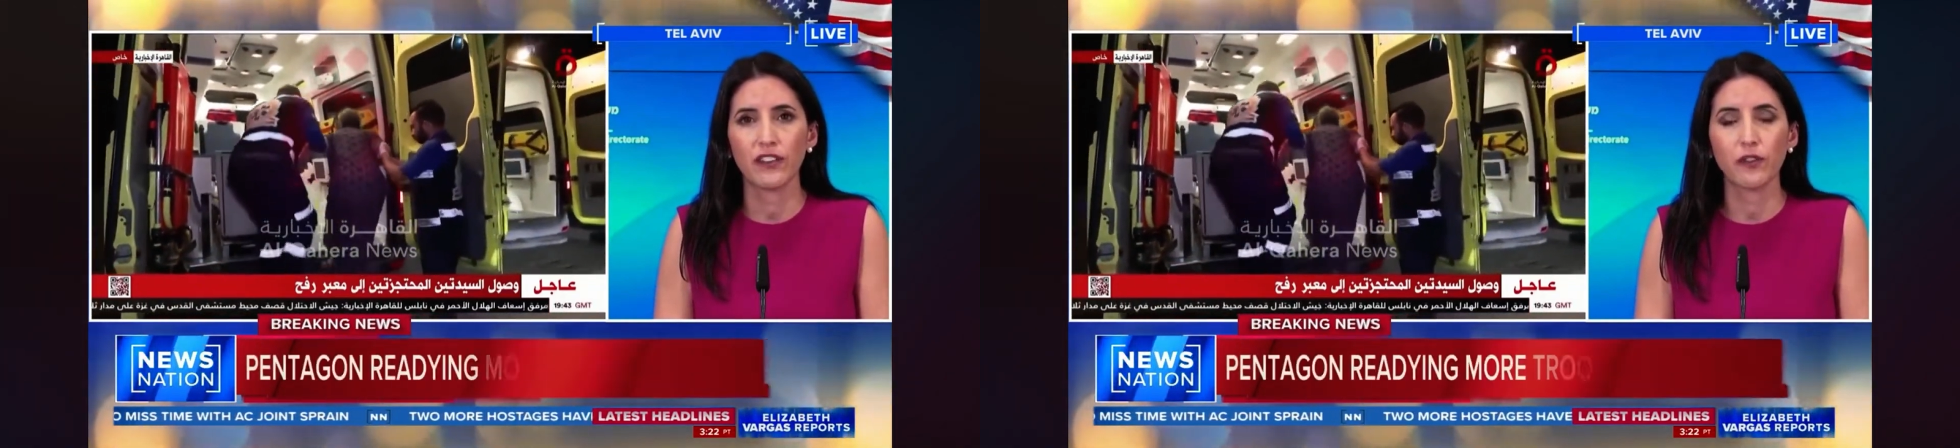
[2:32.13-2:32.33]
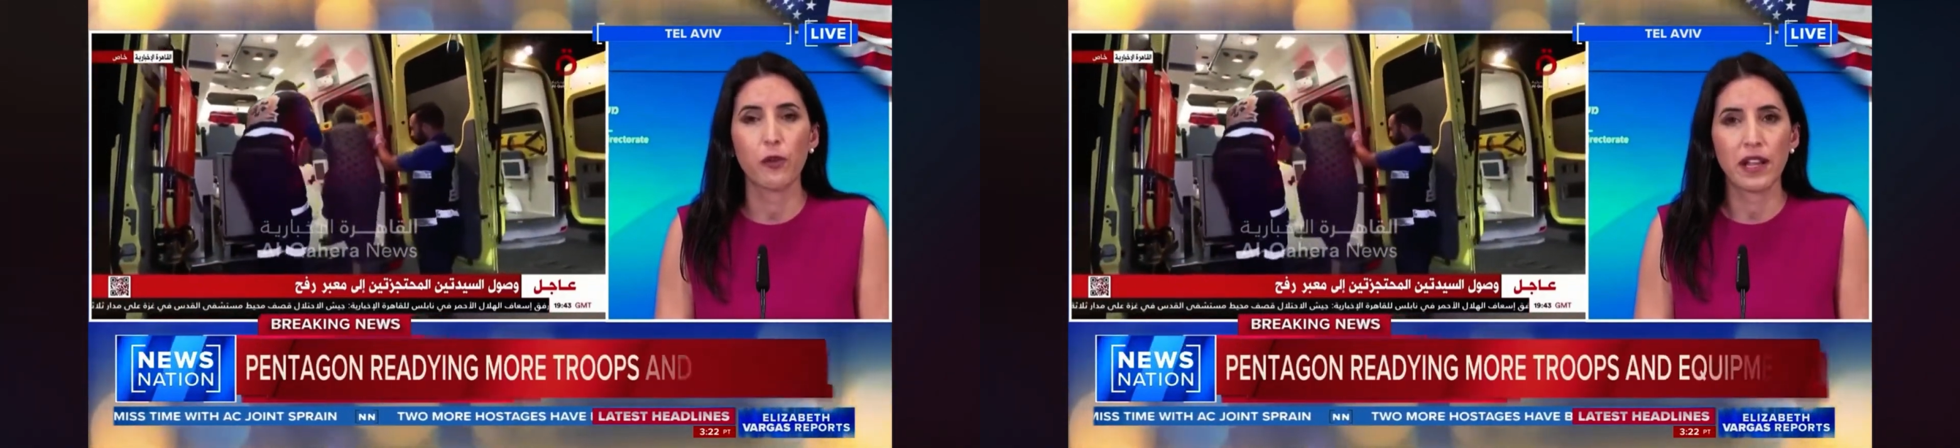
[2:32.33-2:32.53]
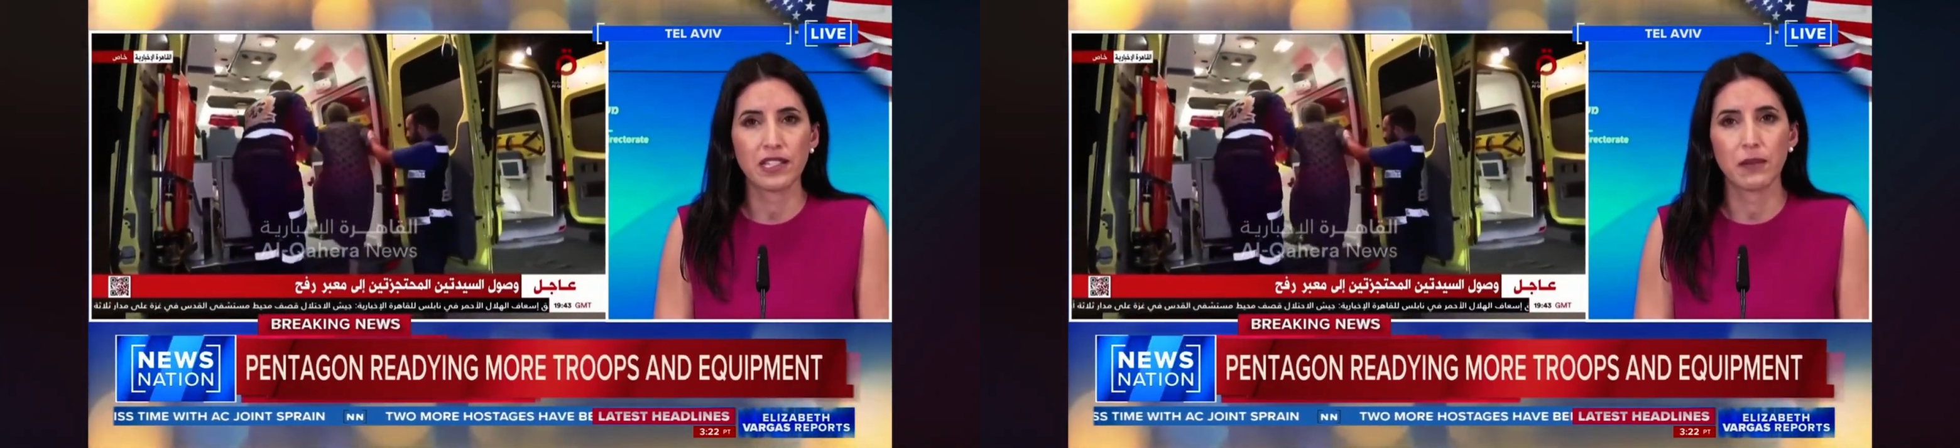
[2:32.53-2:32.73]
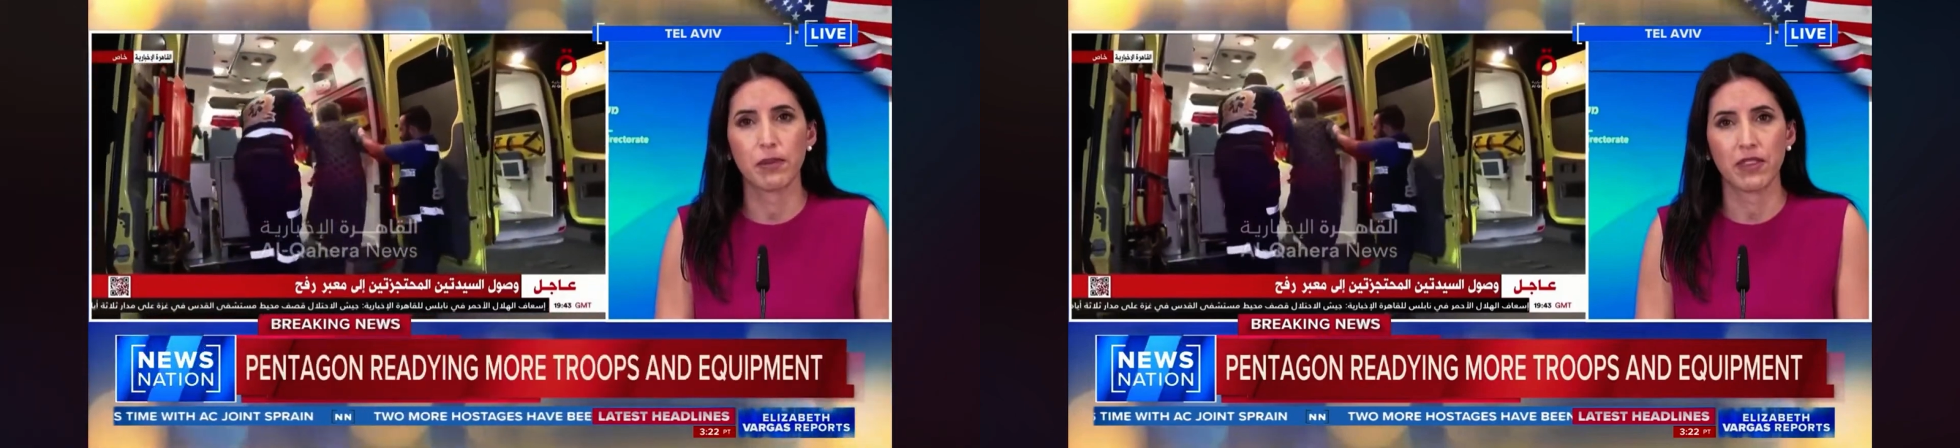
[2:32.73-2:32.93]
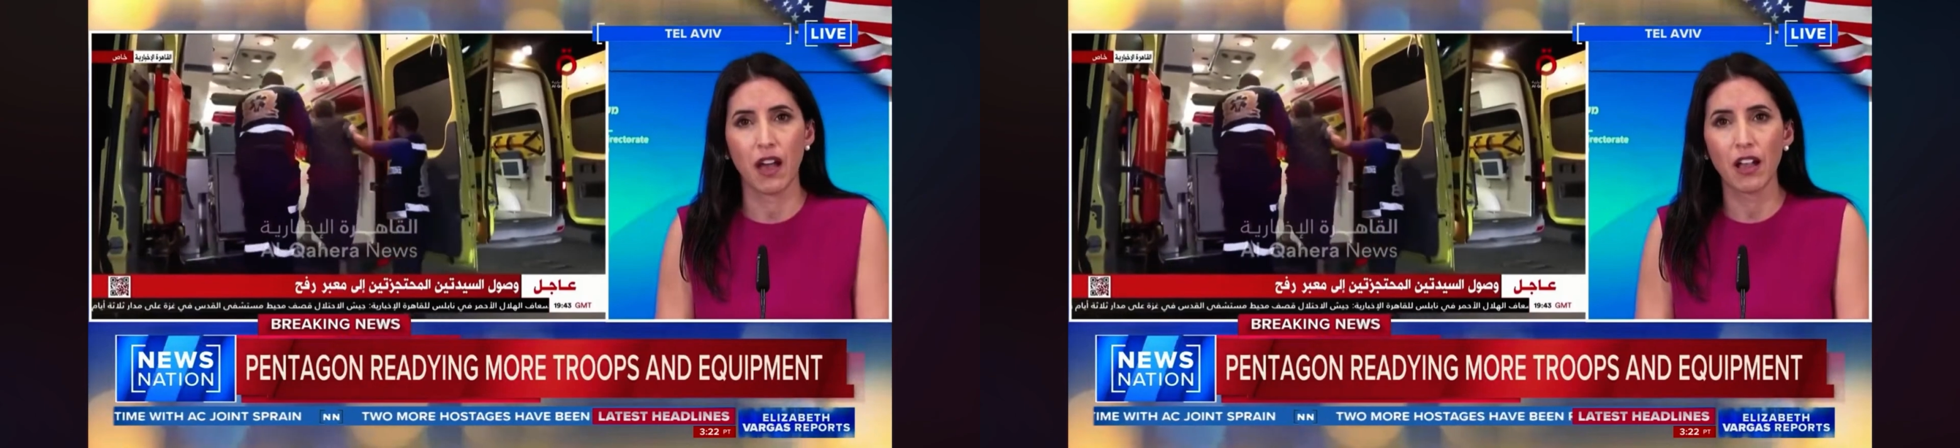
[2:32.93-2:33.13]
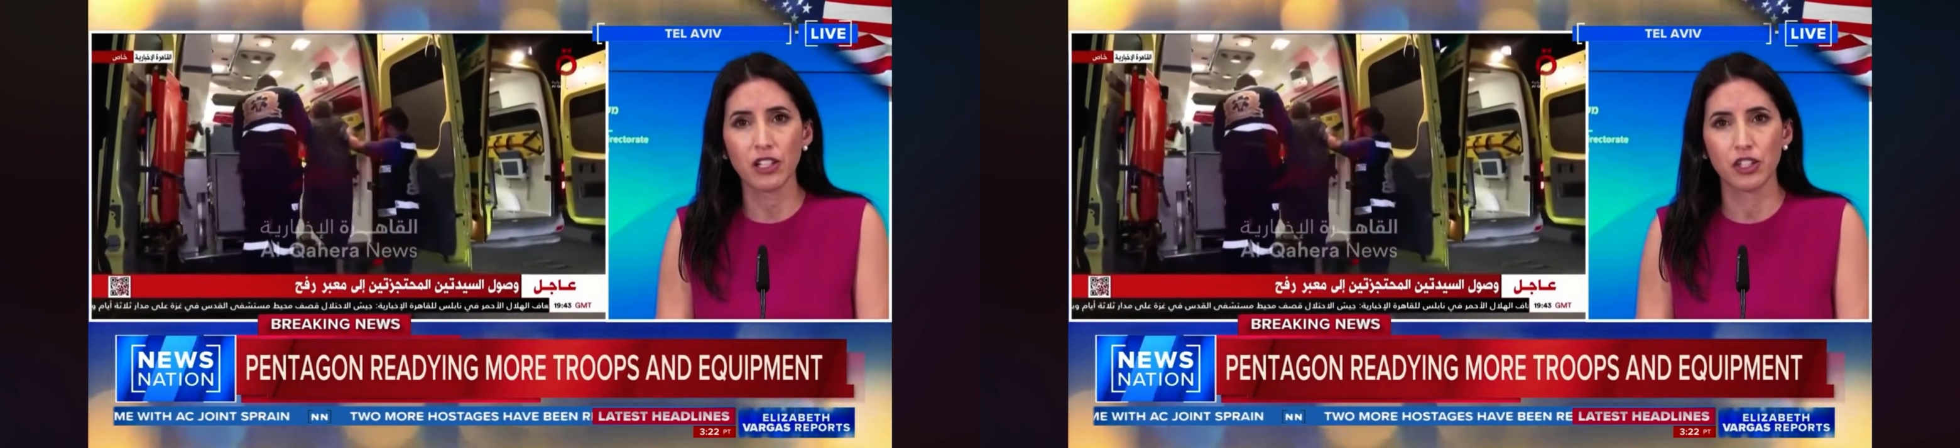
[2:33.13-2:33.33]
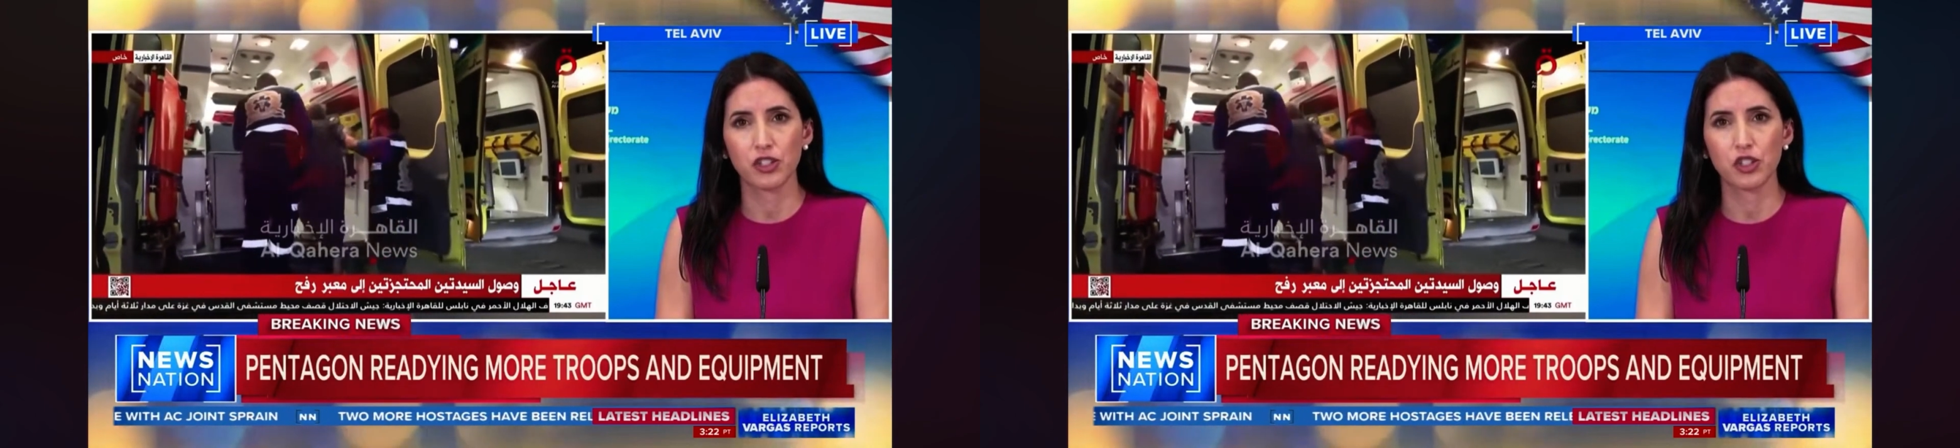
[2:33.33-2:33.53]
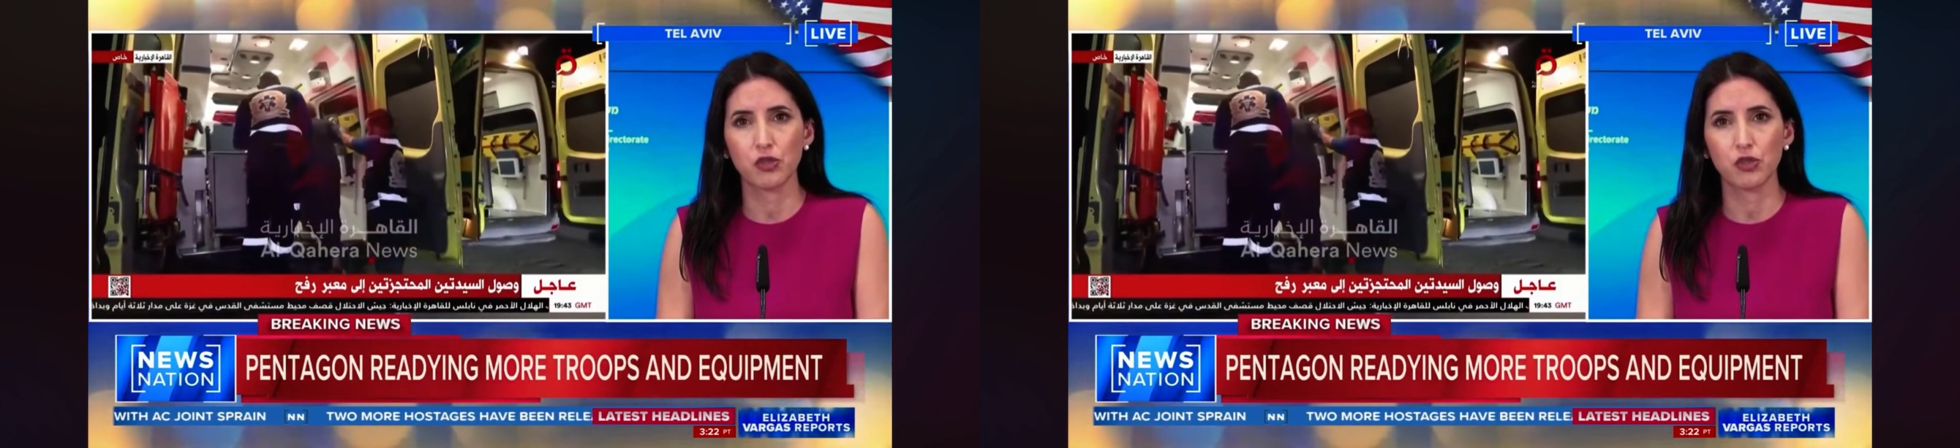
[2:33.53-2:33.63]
forensic pathologists